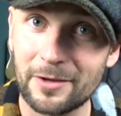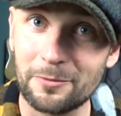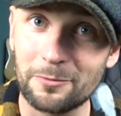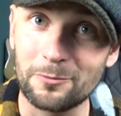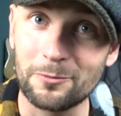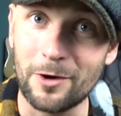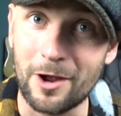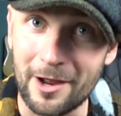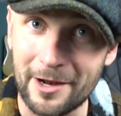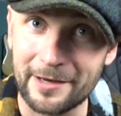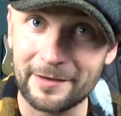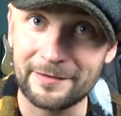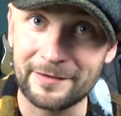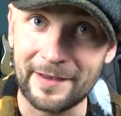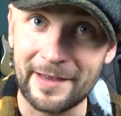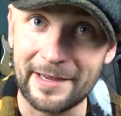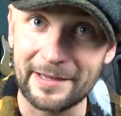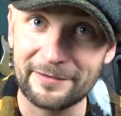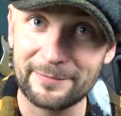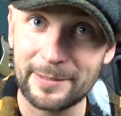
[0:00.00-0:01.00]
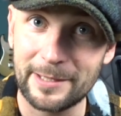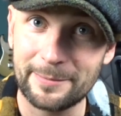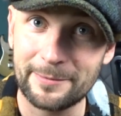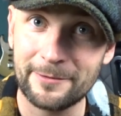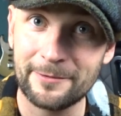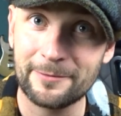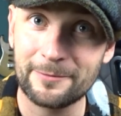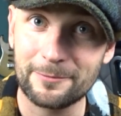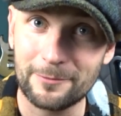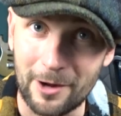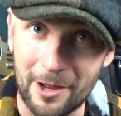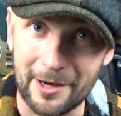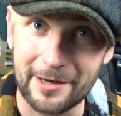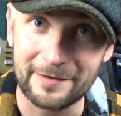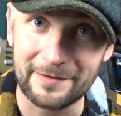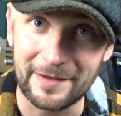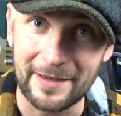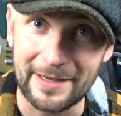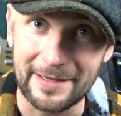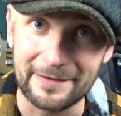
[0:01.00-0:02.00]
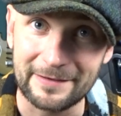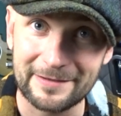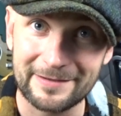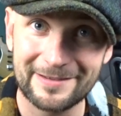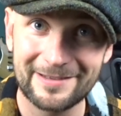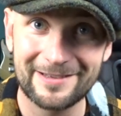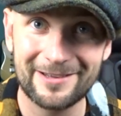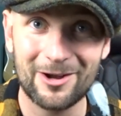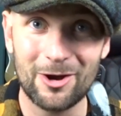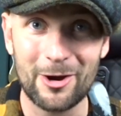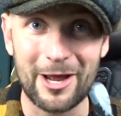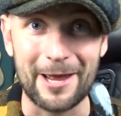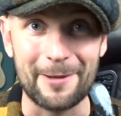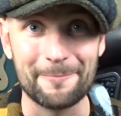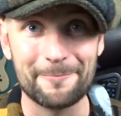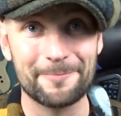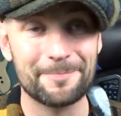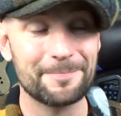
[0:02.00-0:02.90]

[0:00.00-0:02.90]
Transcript: Rocket science, people. Rocket science. Okay.